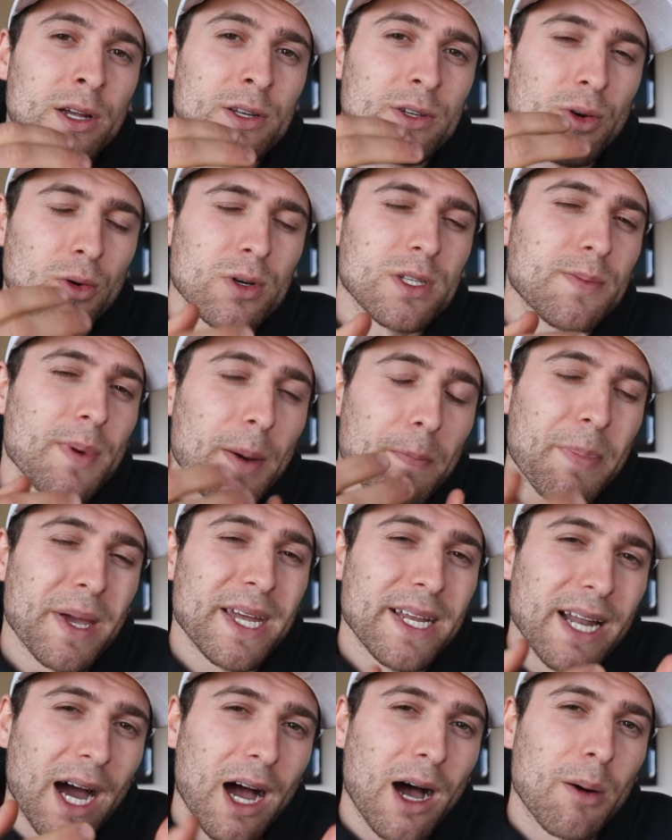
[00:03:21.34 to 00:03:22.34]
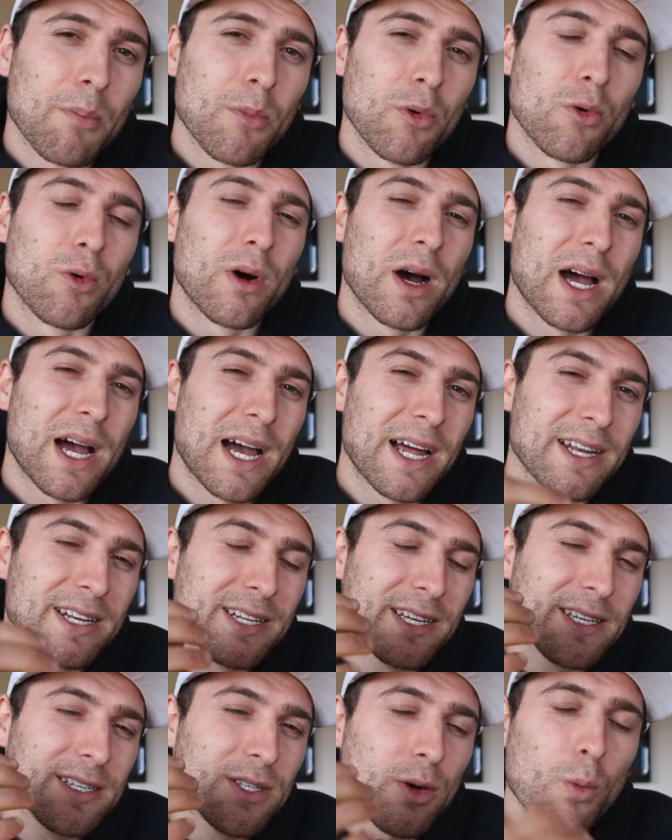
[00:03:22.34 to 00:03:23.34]
talks about being humble
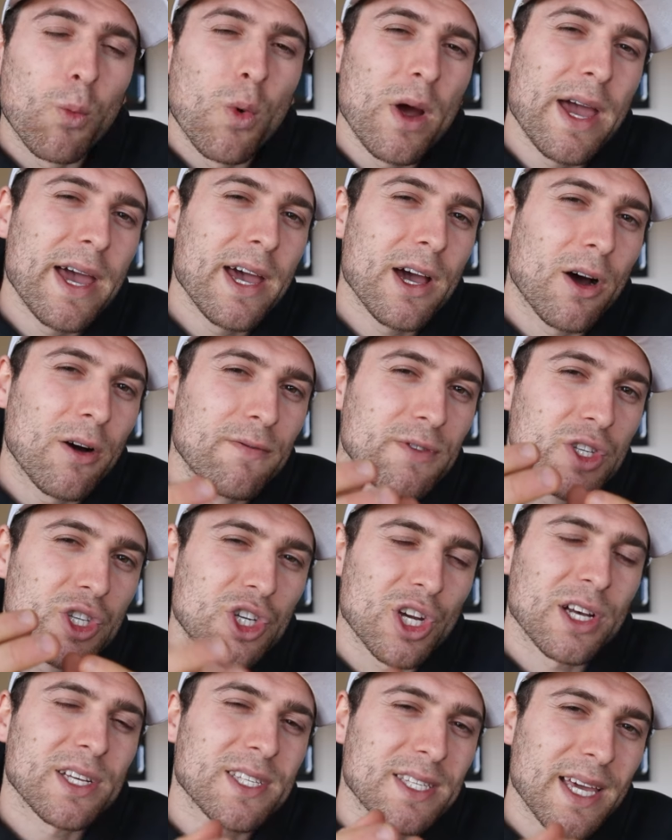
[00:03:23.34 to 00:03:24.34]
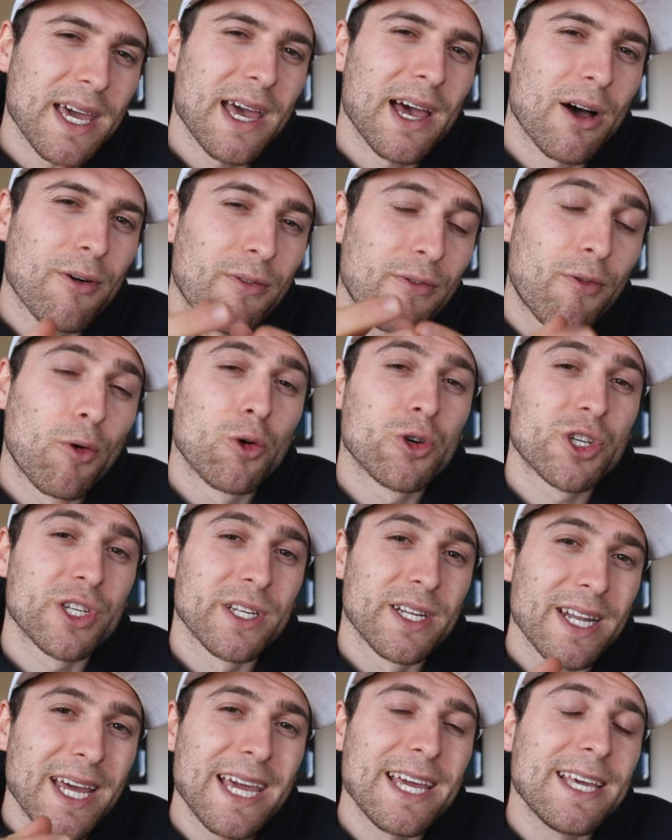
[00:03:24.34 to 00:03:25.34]
and is aware of just how
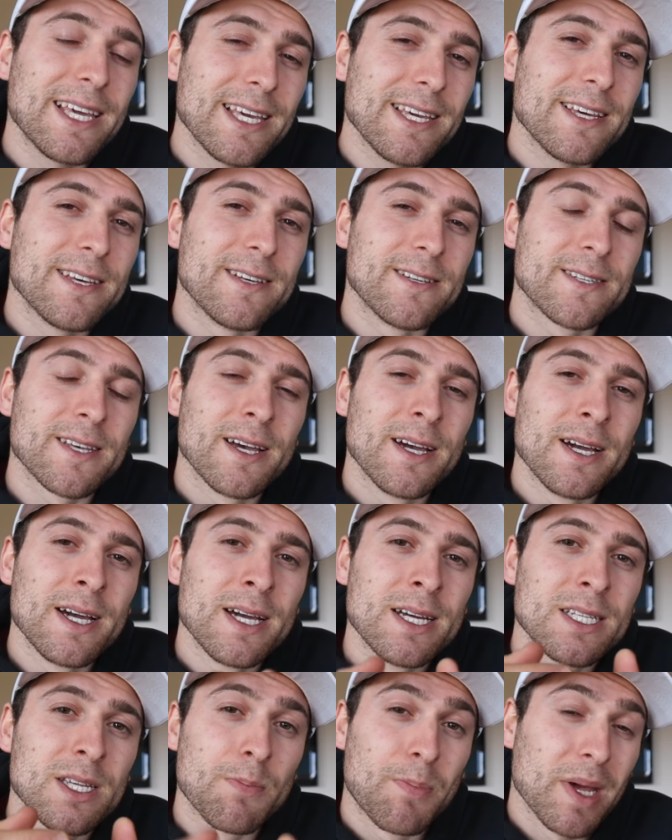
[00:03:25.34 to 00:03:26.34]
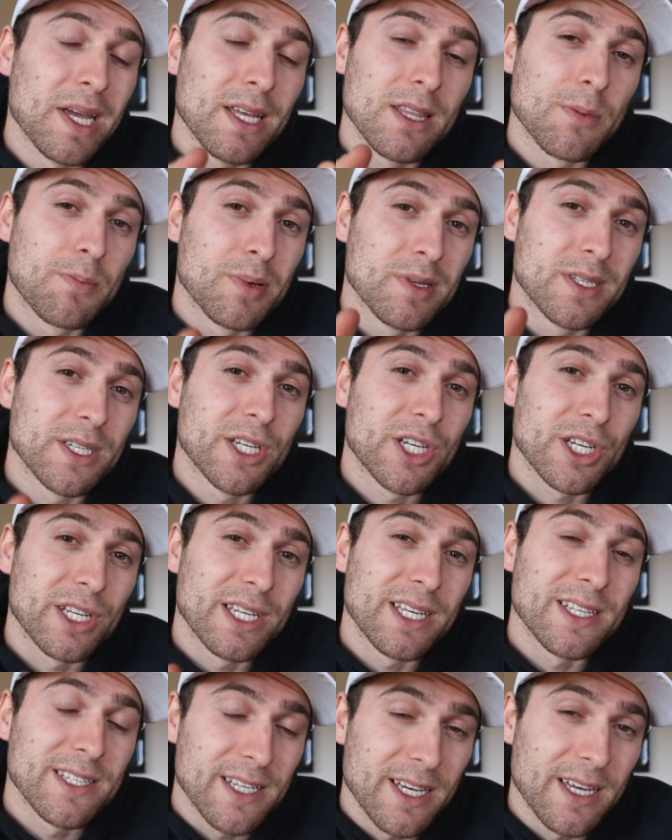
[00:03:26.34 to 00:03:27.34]
fortunate he is to be in the position he's